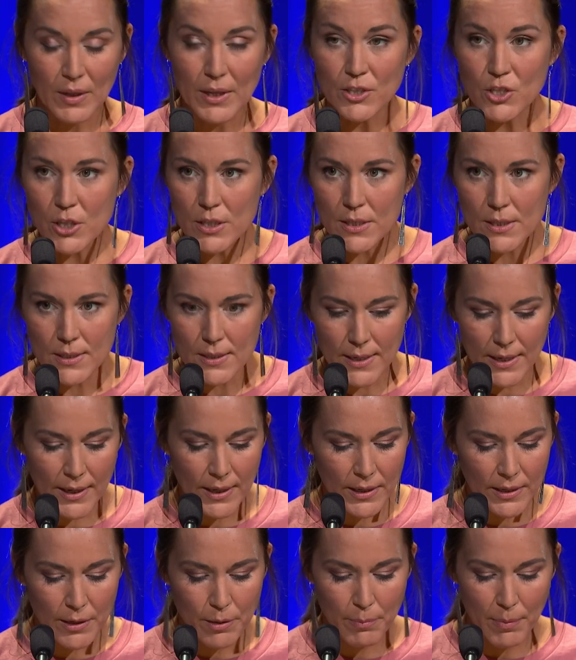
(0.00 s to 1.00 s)
Just as
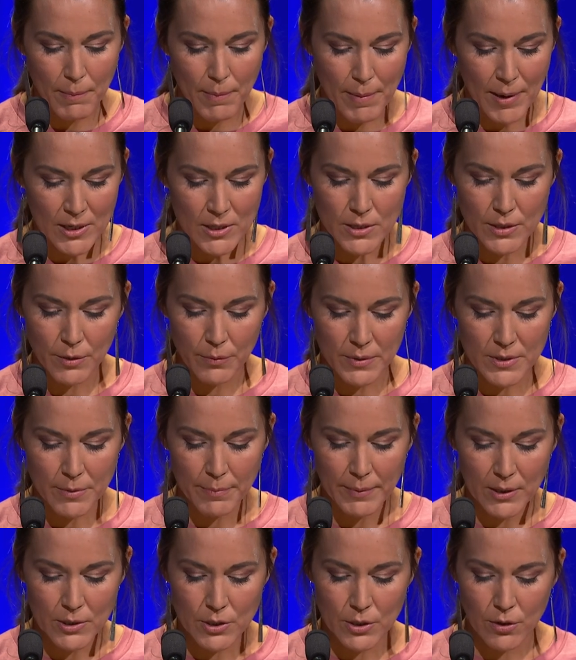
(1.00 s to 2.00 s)
Kandi Mossett was
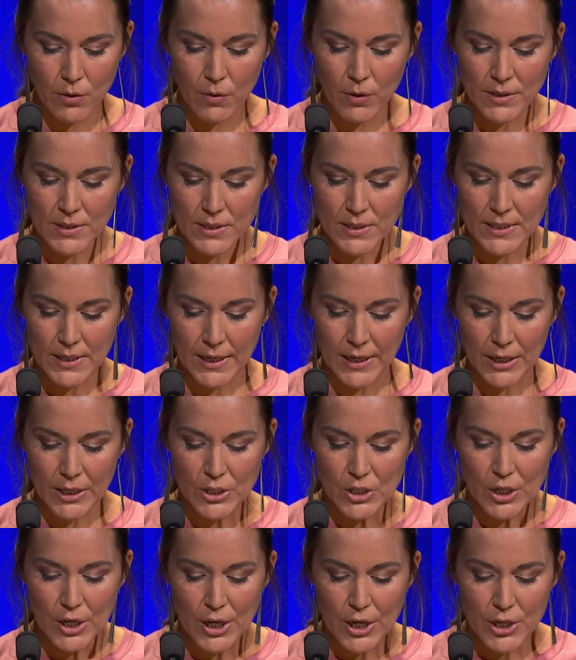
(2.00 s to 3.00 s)
about to go on
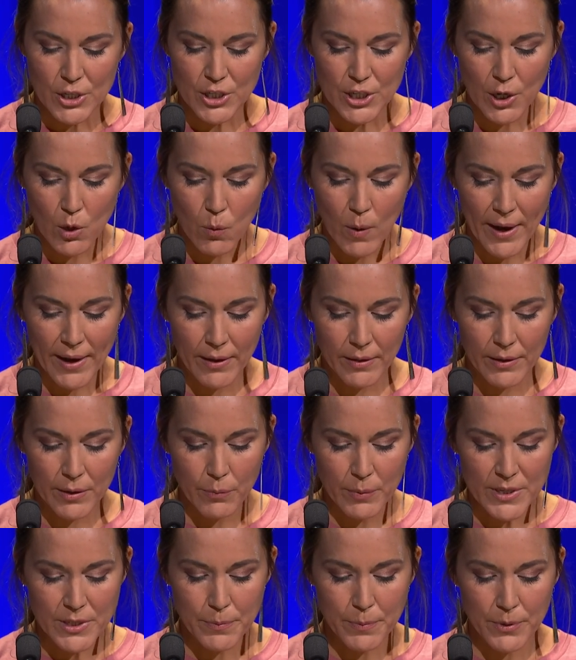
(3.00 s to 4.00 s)
stage, she quietly
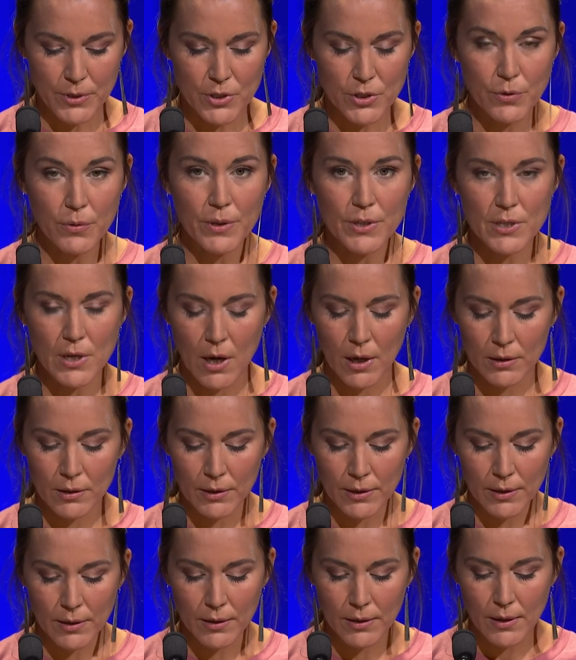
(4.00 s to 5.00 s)
whispered to her
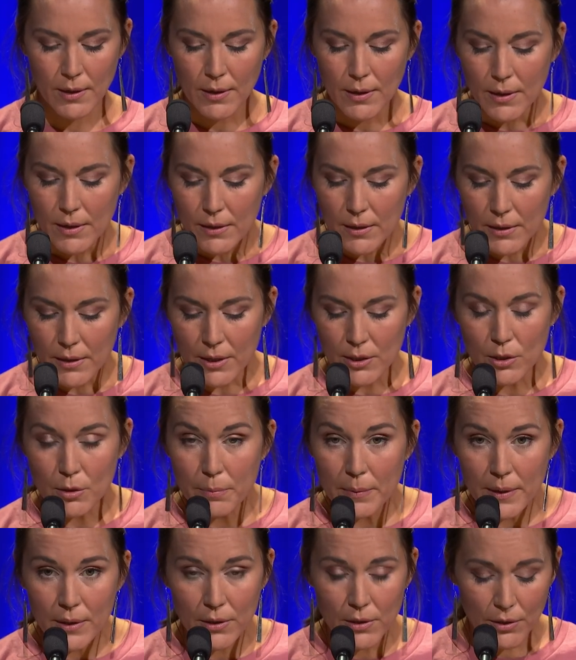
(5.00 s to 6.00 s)
toddler, Can you
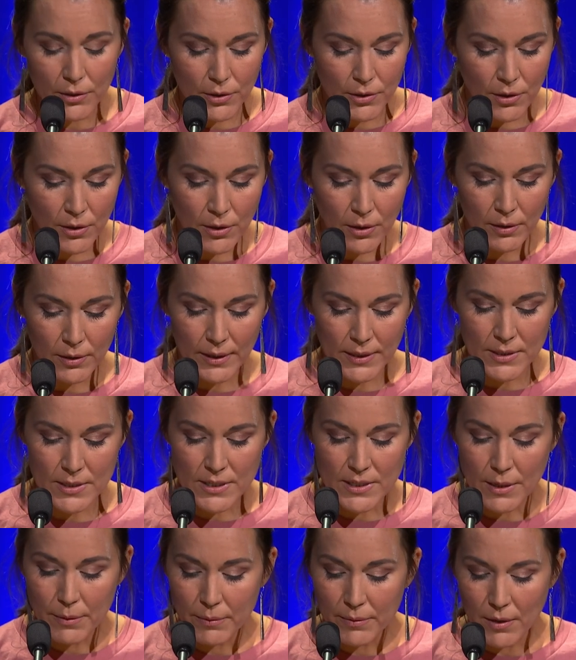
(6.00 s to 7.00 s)
be a good girl and
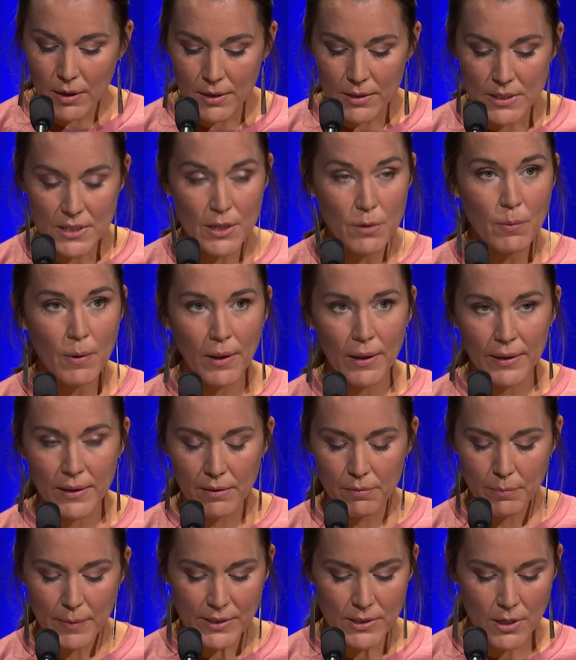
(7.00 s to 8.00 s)
stay with Auntie while I
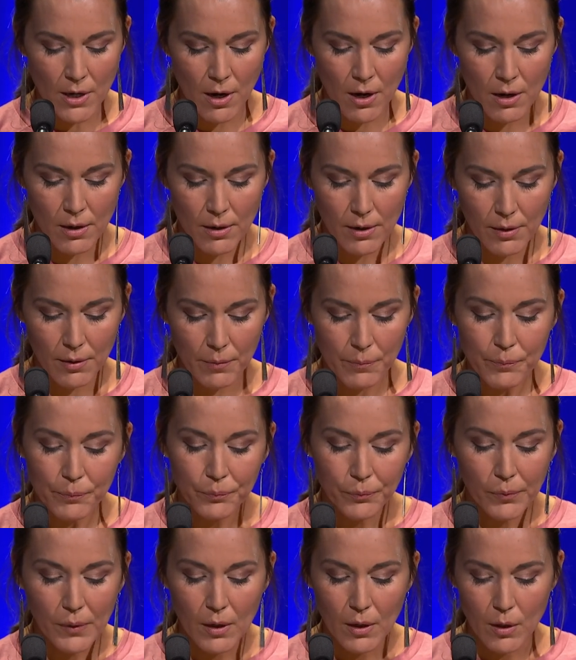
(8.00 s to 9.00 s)
give my talk?
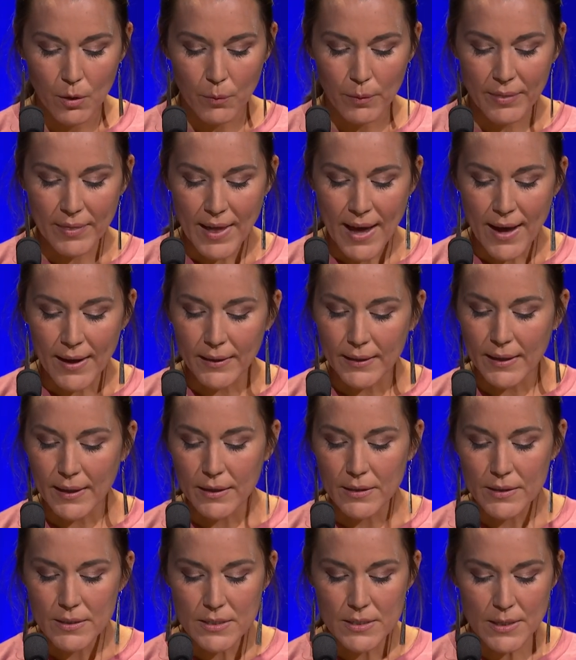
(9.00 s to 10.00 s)
With that,
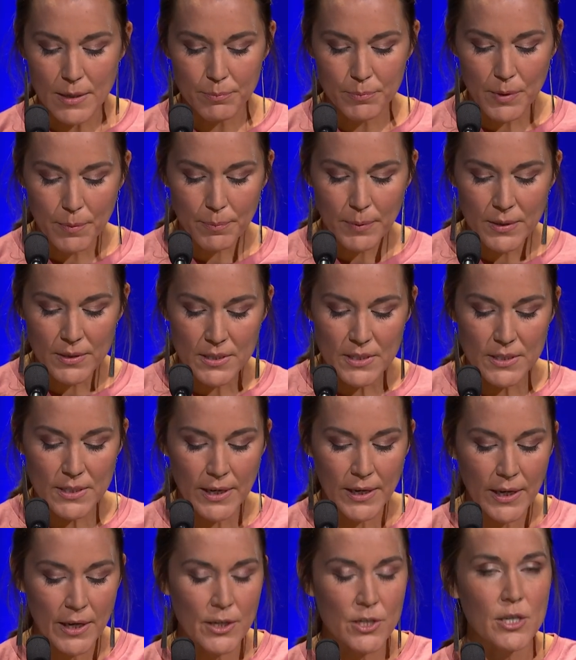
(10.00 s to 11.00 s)
Kandi stepped up on
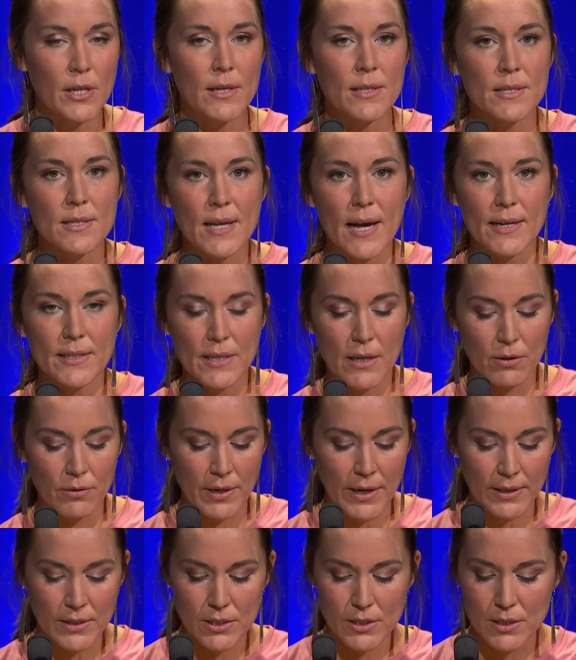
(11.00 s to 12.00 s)
stage and sat down
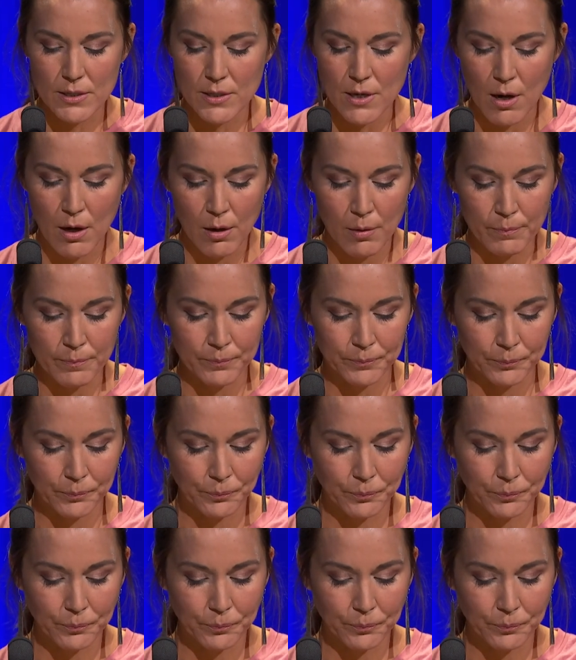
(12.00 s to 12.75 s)
next to Tom.